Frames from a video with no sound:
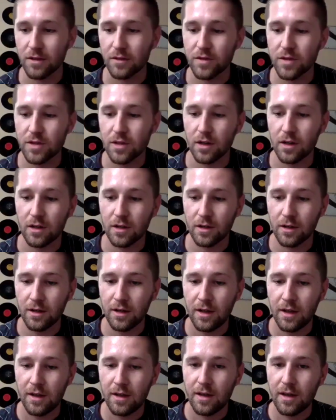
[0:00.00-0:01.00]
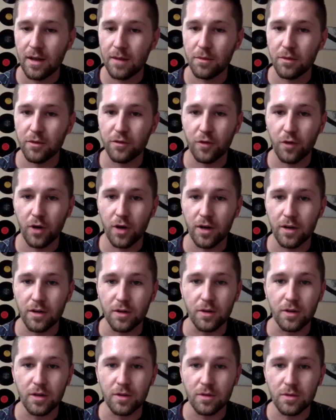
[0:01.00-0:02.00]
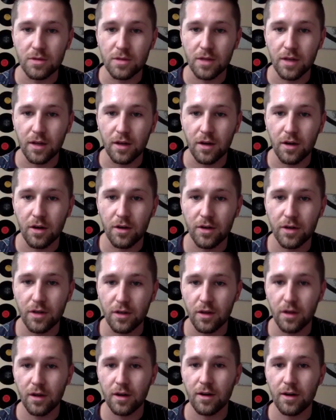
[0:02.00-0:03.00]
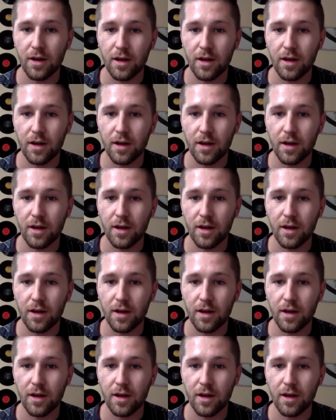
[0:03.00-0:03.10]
song. And mm-hmm. before I knew it, it was like already there.